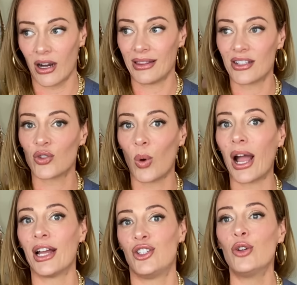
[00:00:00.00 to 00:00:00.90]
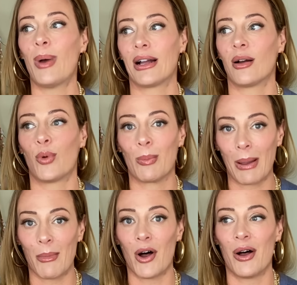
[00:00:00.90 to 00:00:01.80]
And this is why I do back up what my
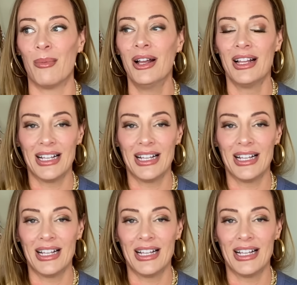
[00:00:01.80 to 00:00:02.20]
mom